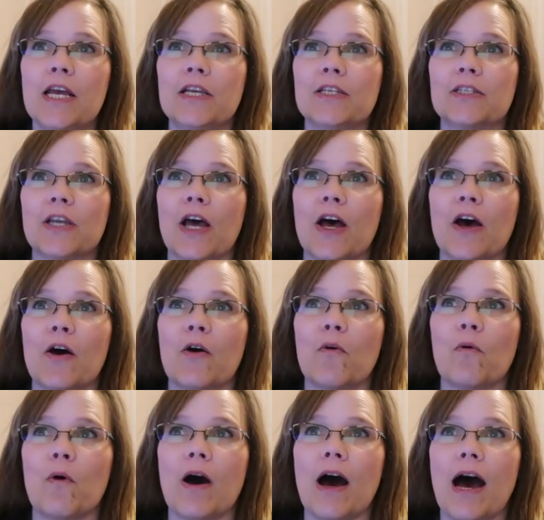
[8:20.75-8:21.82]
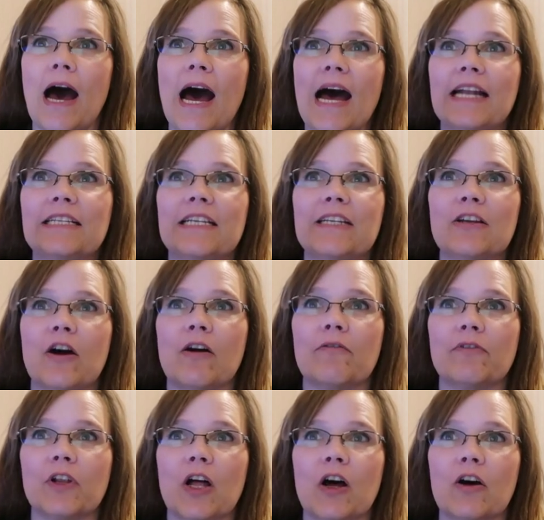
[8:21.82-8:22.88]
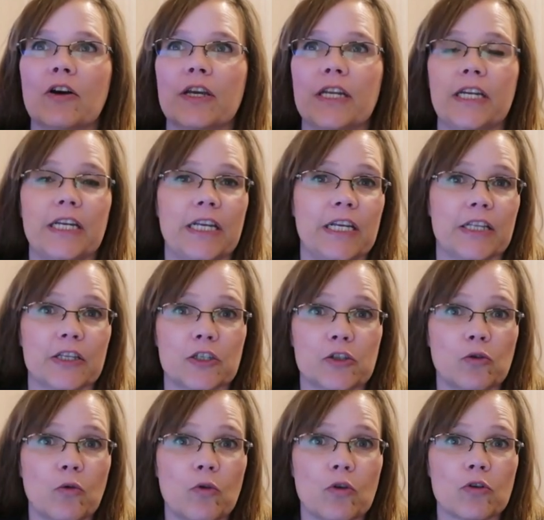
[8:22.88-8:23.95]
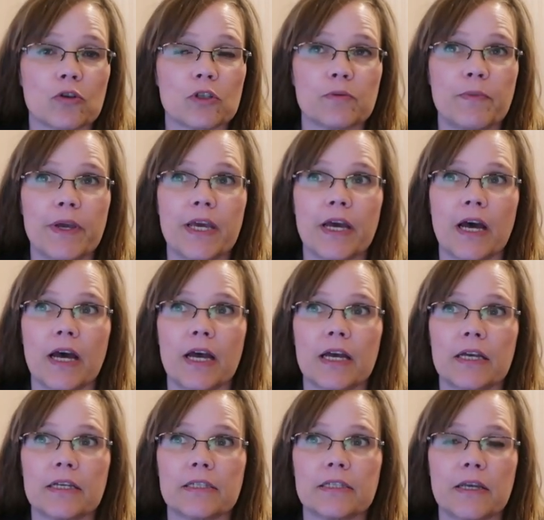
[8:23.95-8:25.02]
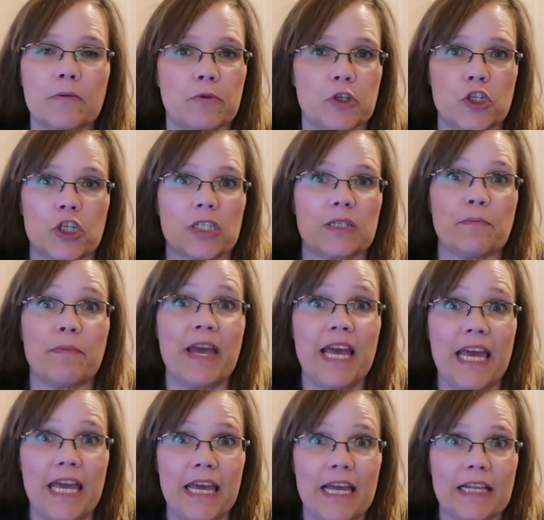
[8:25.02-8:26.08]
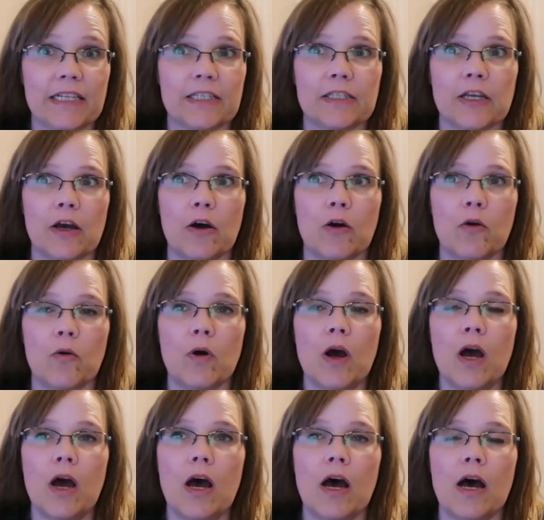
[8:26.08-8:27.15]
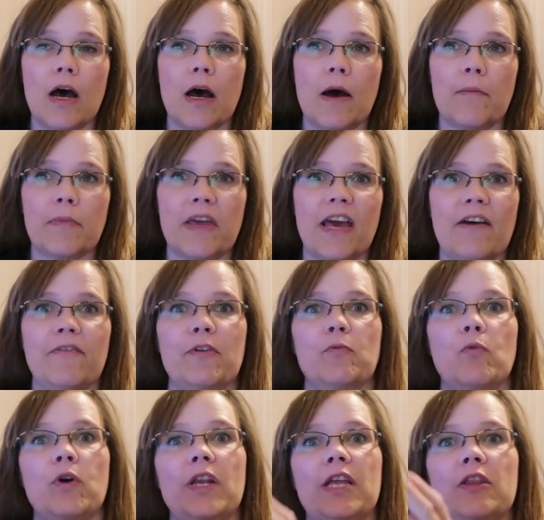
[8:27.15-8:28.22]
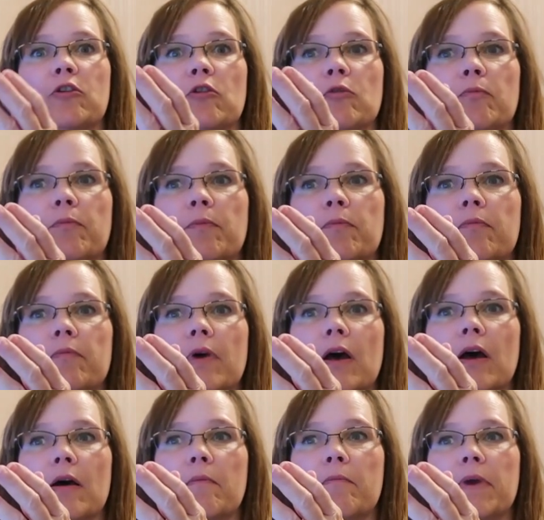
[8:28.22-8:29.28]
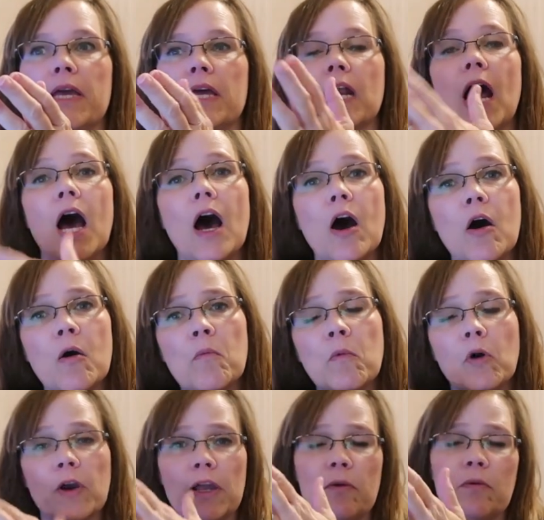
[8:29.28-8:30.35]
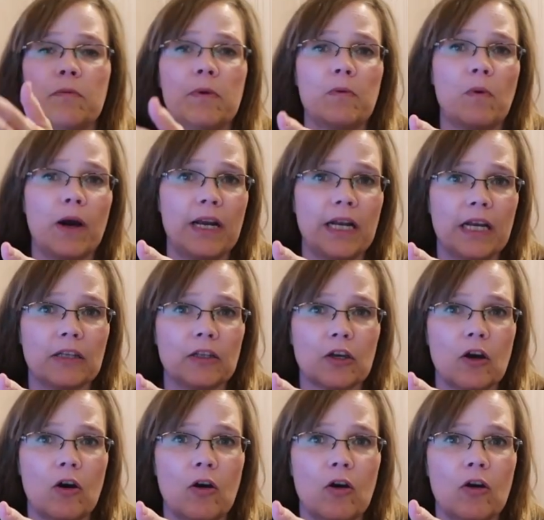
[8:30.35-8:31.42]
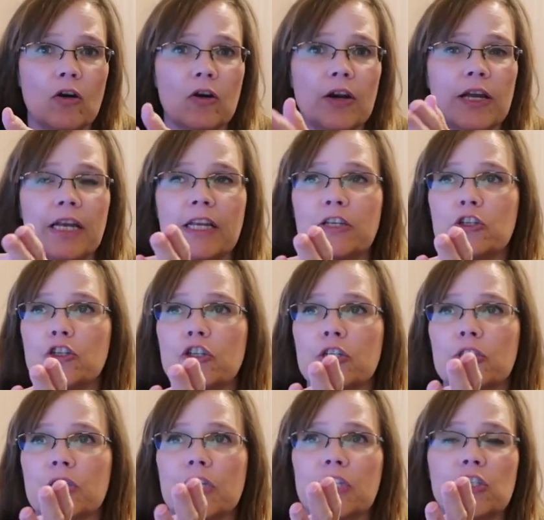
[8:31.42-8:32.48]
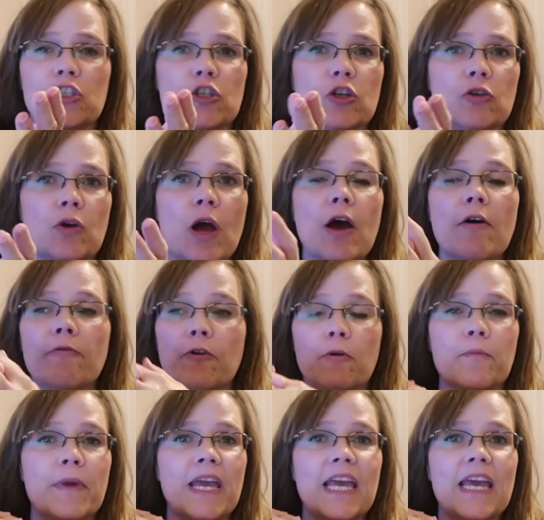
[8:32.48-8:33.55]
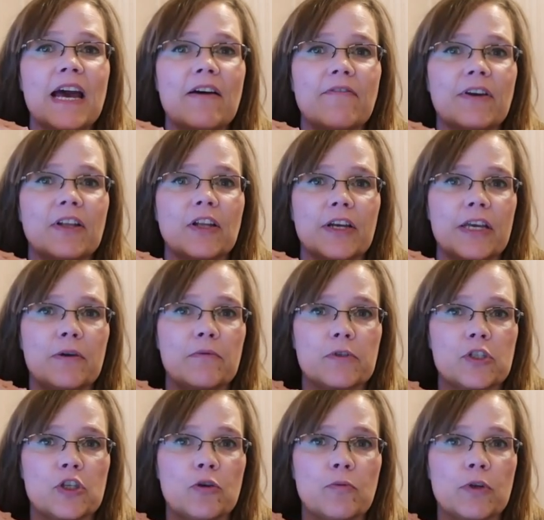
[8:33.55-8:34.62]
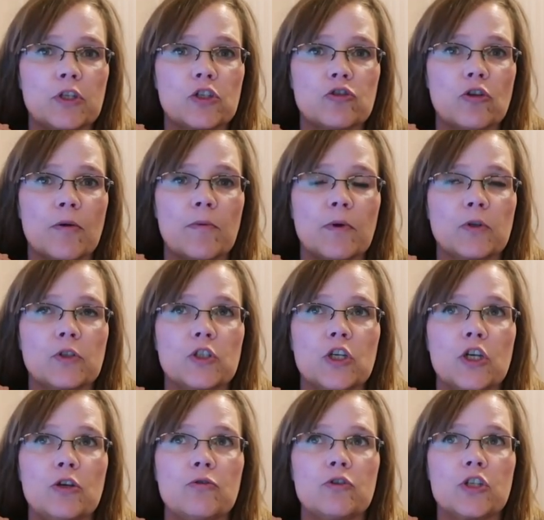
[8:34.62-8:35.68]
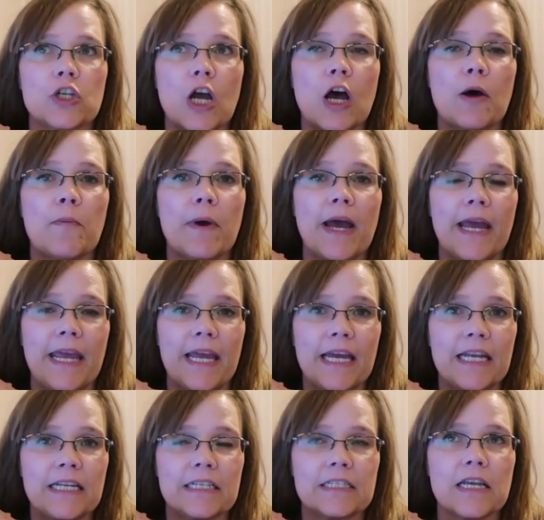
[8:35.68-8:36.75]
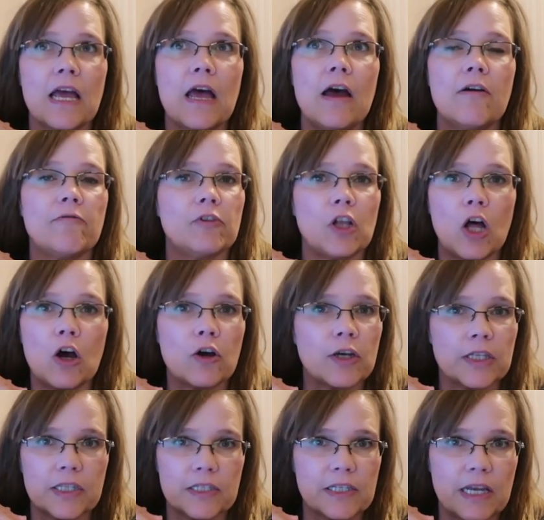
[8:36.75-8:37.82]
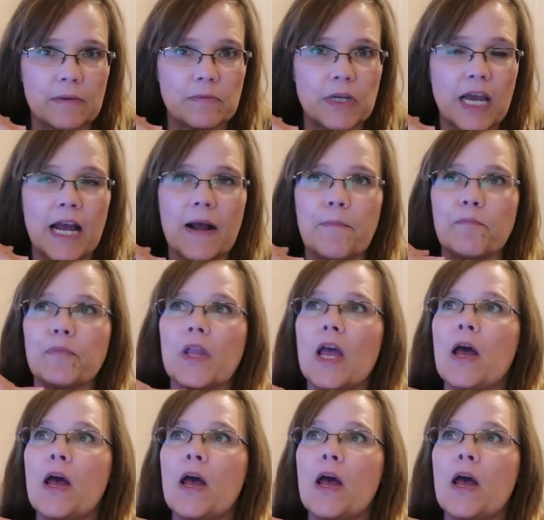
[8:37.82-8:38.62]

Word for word: So I did not vlog in any of the stores because it was just me. And so um, Kevin would either uh, be at home or he would be waiting out in the car. And it's just, it's too, for me, I felt like it was too much trouble to shop and vlog at the same time.